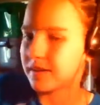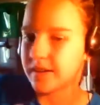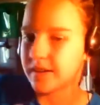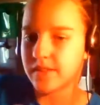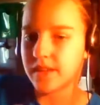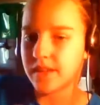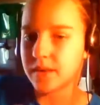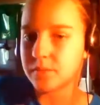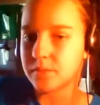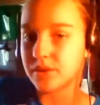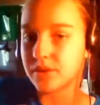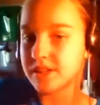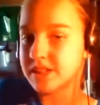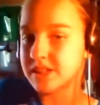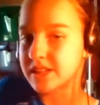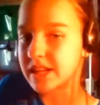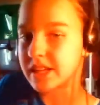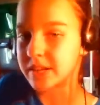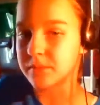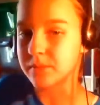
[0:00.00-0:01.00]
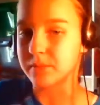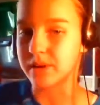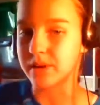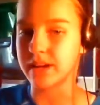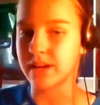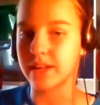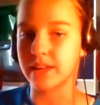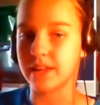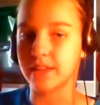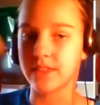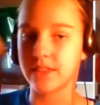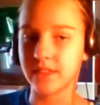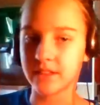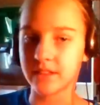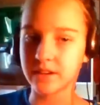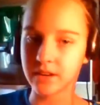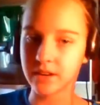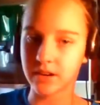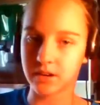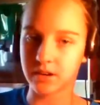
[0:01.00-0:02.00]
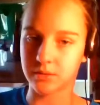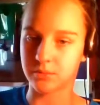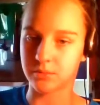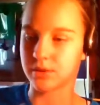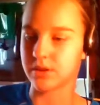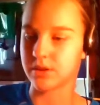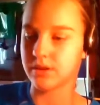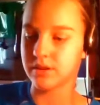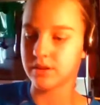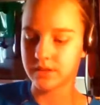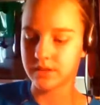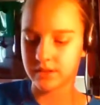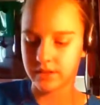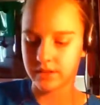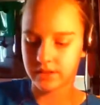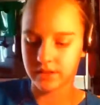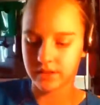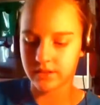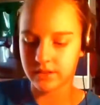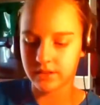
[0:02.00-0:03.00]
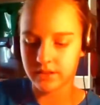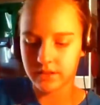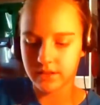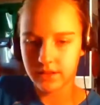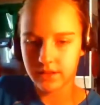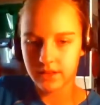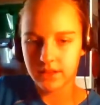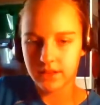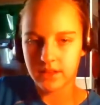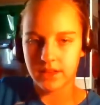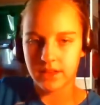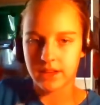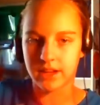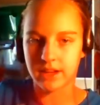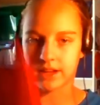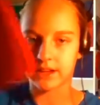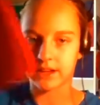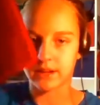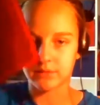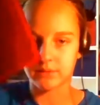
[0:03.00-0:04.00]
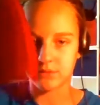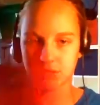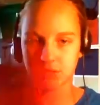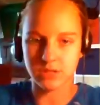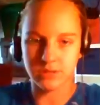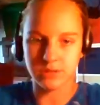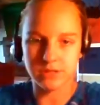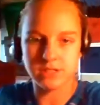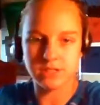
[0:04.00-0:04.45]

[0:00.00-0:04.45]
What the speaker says: and then I'm going to take my thin cardboard and I'm just going